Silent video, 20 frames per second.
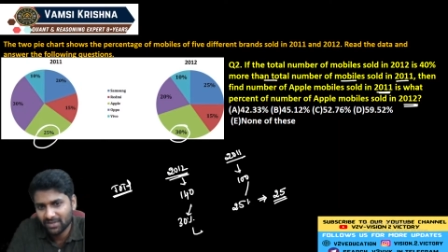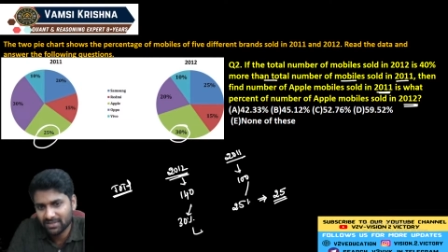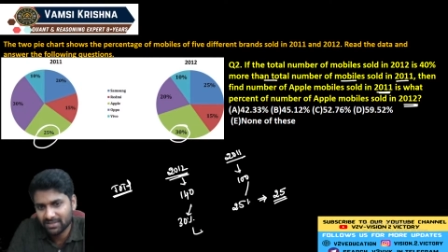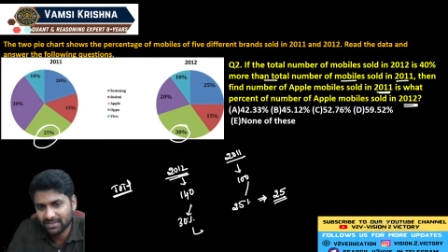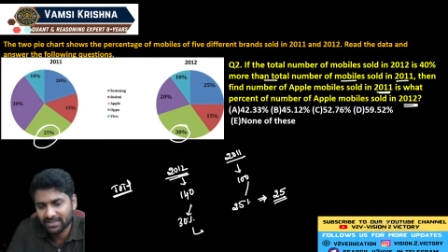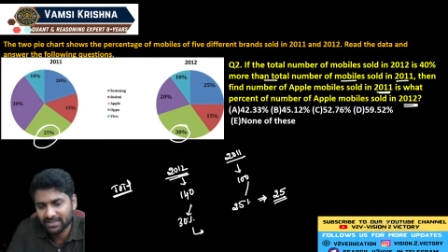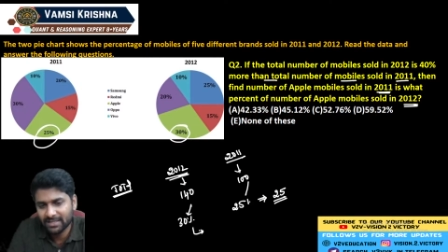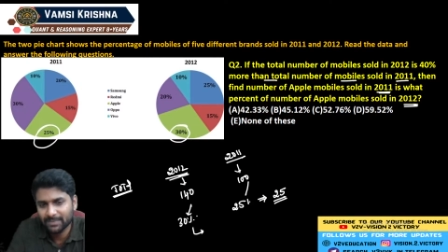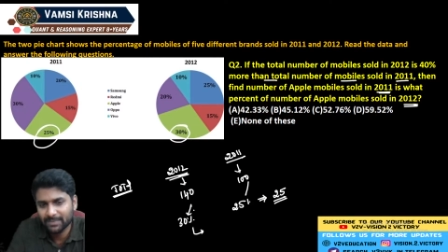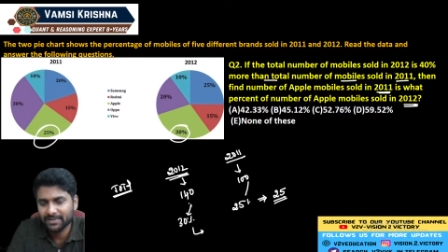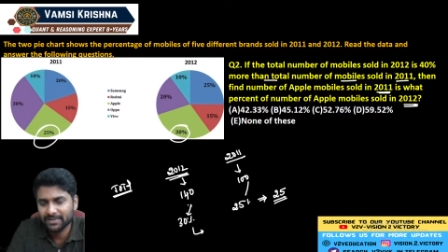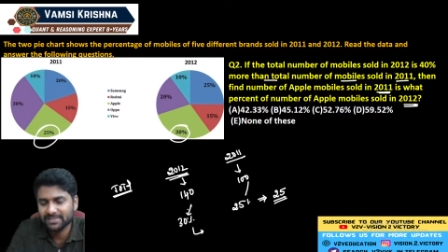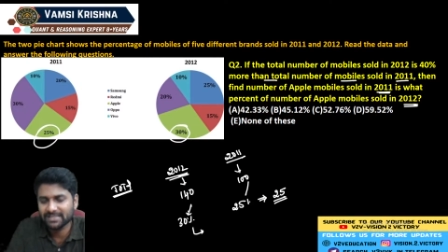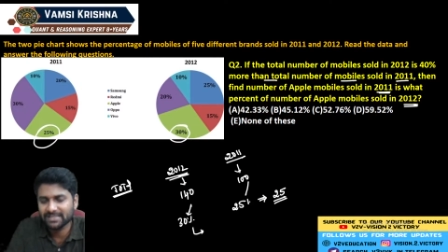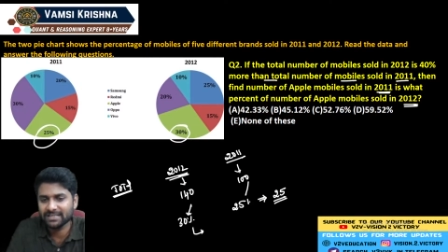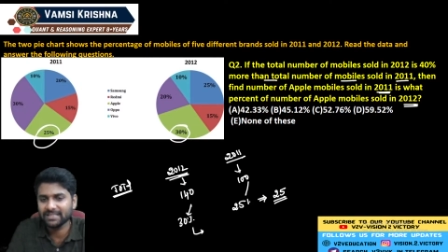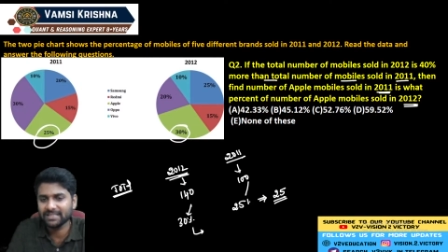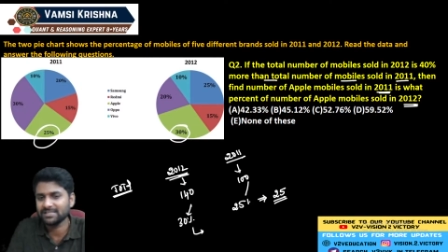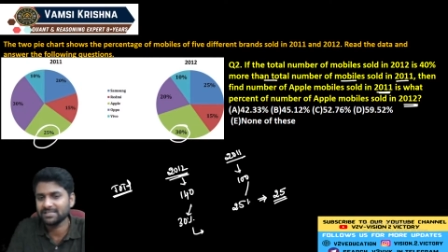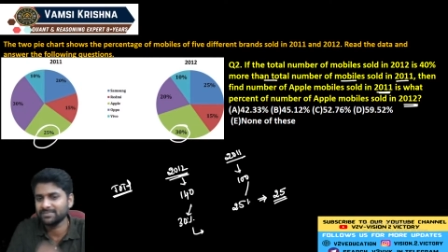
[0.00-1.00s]
30
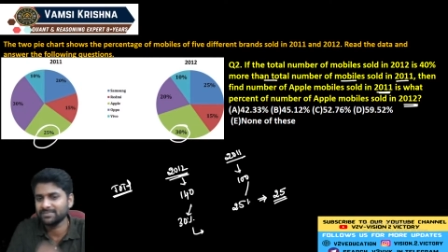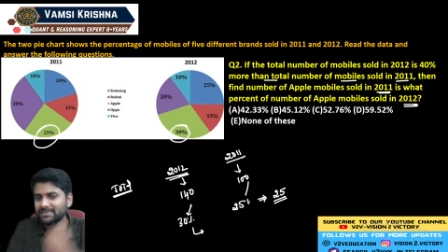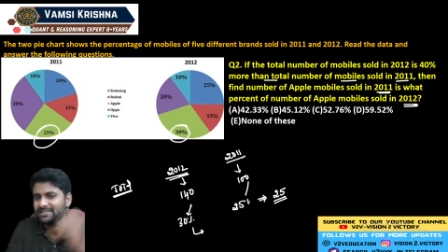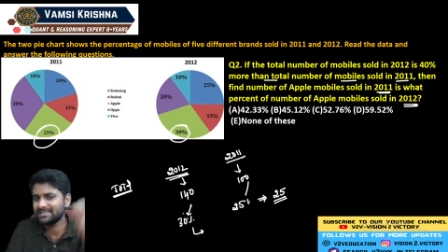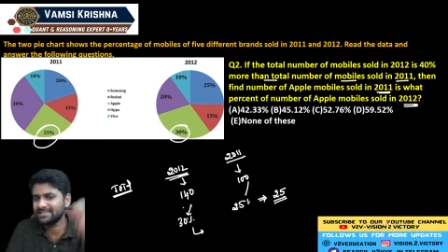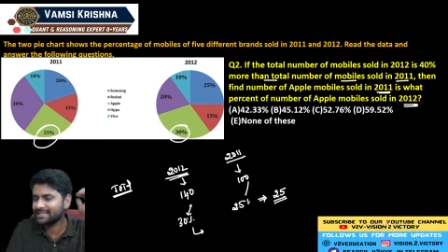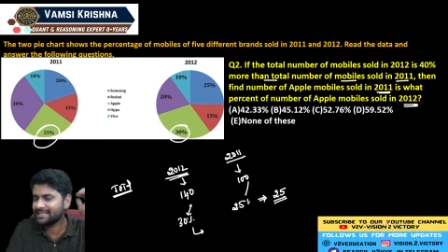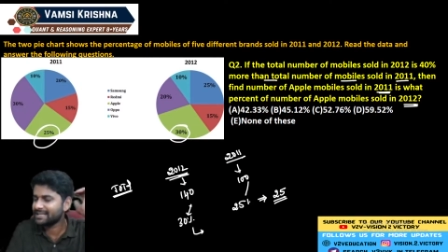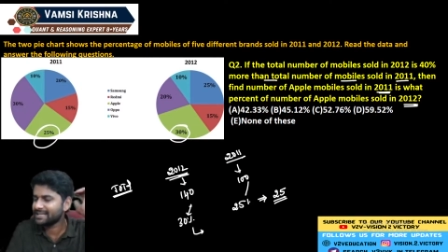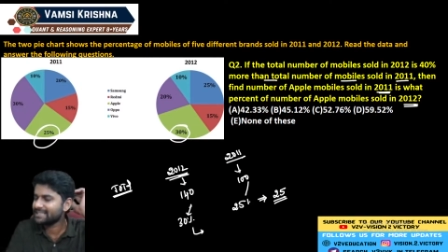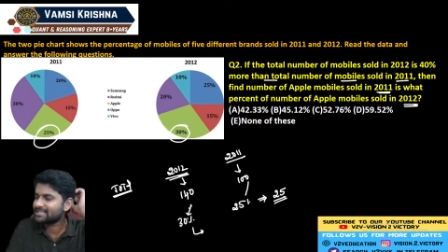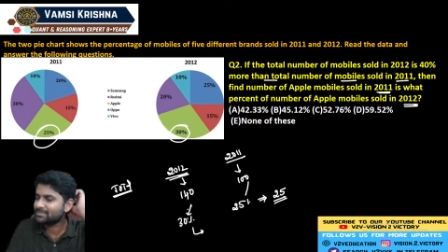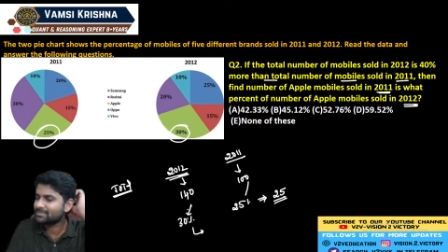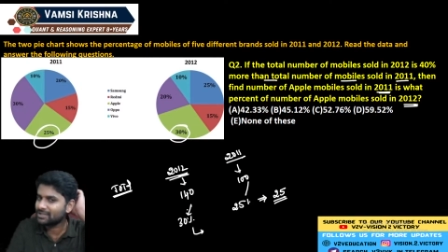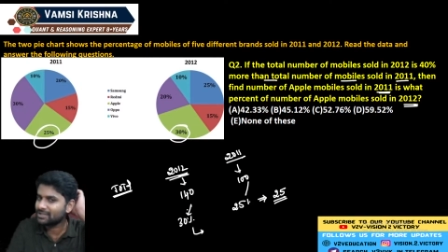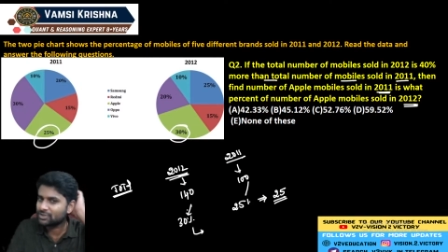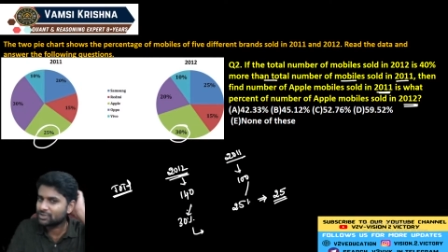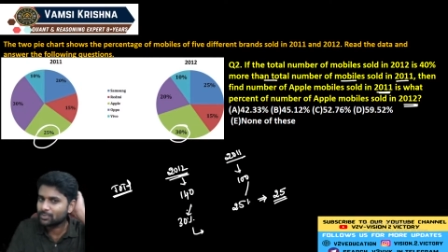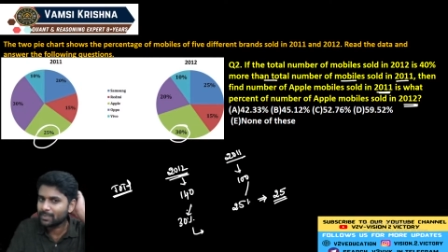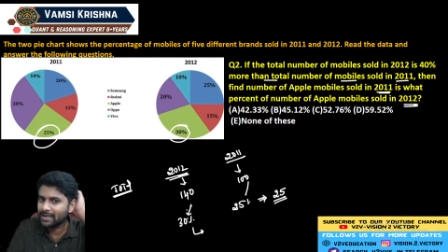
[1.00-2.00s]
percentage means 3 is
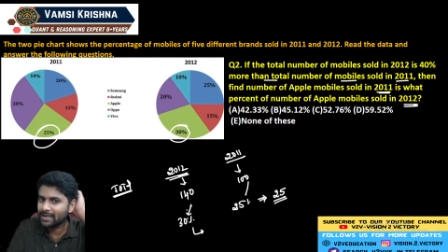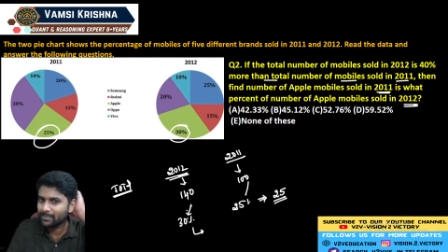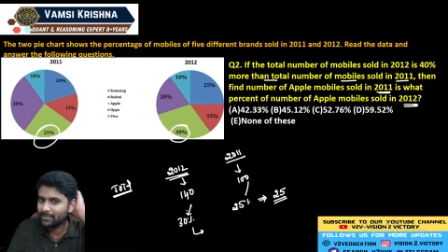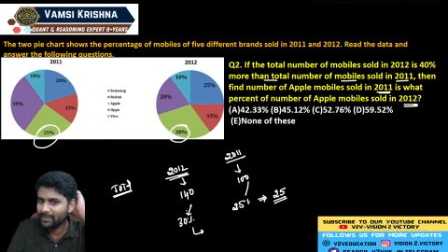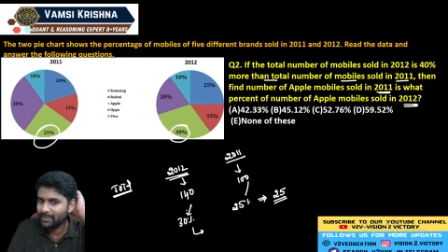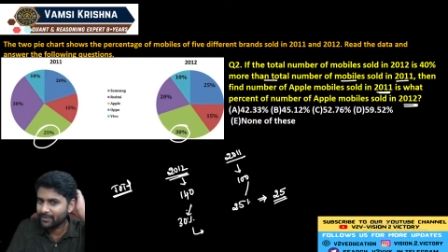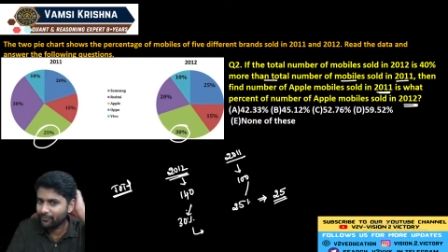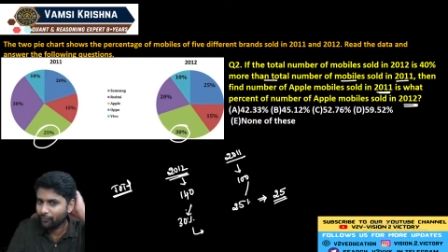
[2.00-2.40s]
multiplied by